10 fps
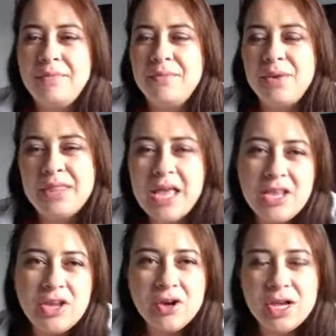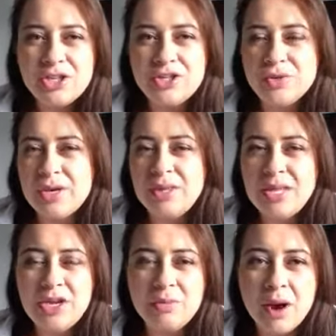within your industry,
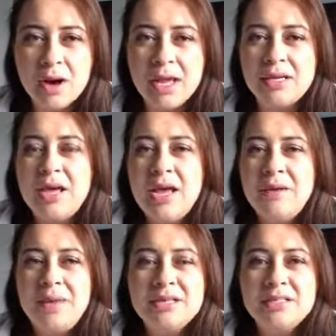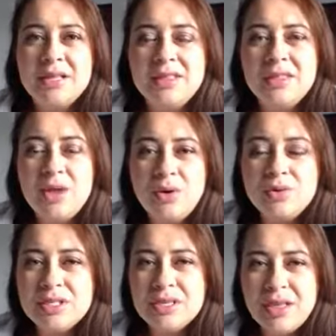within your market, because
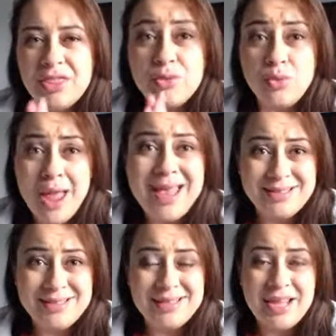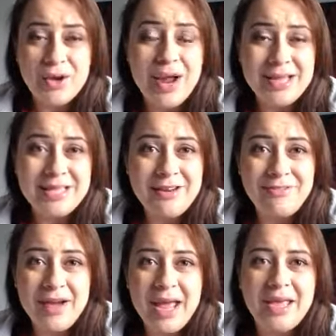those threats that you're
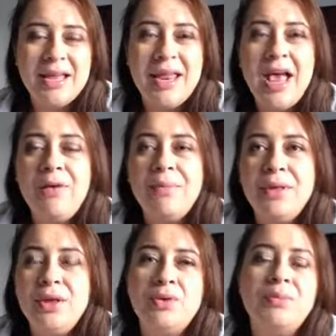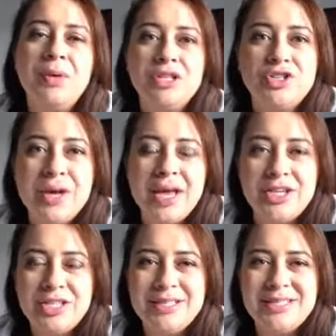identifying can help you build
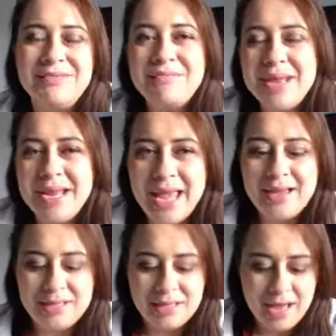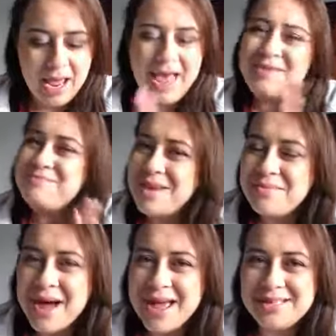strategies to mitigate and
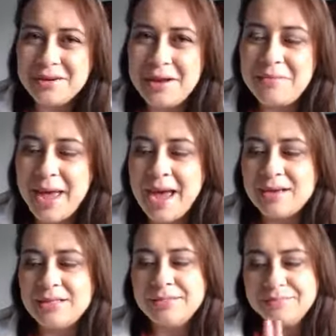minimize their impact.